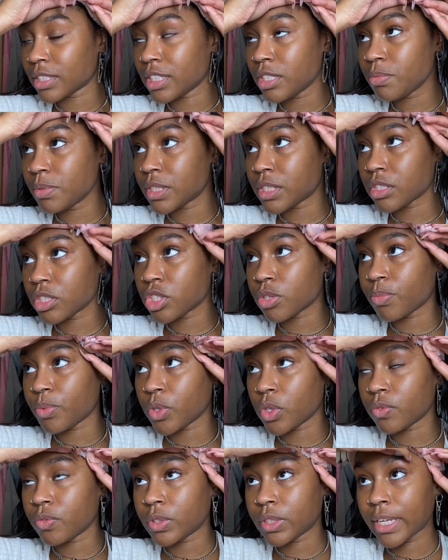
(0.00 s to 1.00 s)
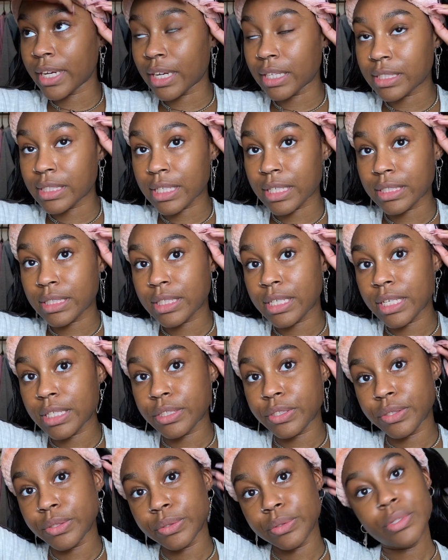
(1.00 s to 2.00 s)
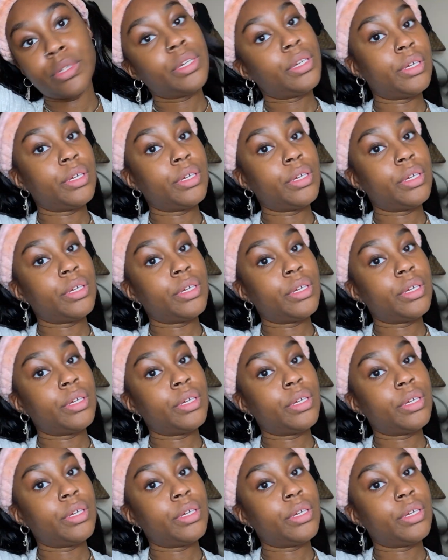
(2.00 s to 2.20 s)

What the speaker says: And it was such a beautiful day outside today too.